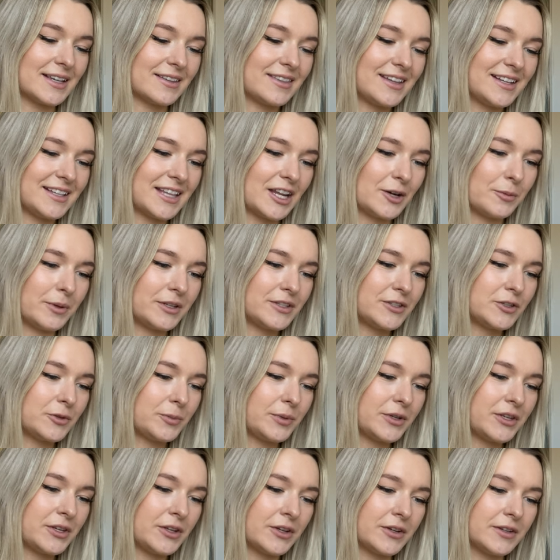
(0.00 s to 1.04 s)
think that'll be super
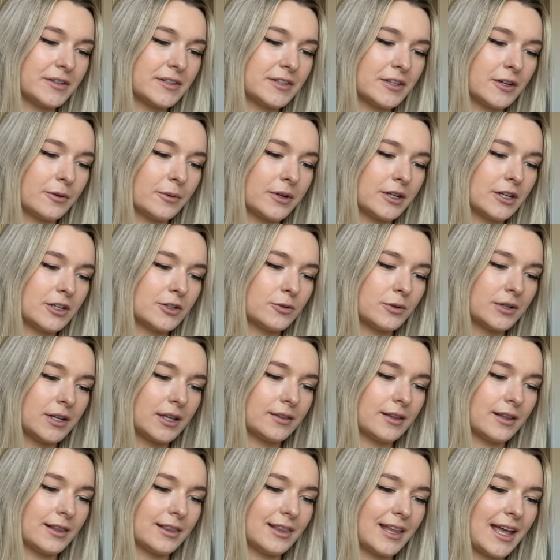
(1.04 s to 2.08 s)
cute. So we're gonna do
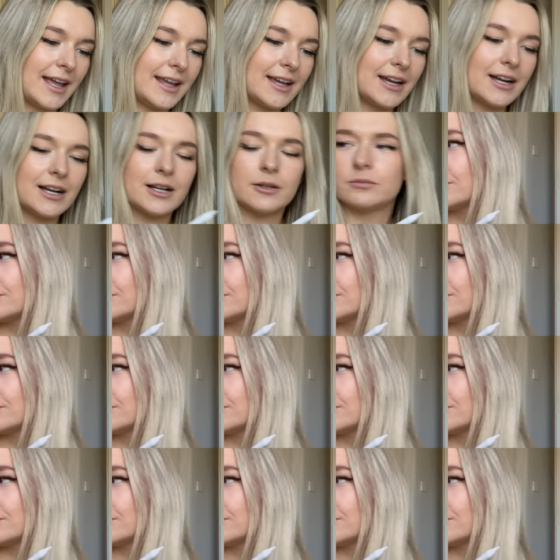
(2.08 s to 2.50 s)
another layer.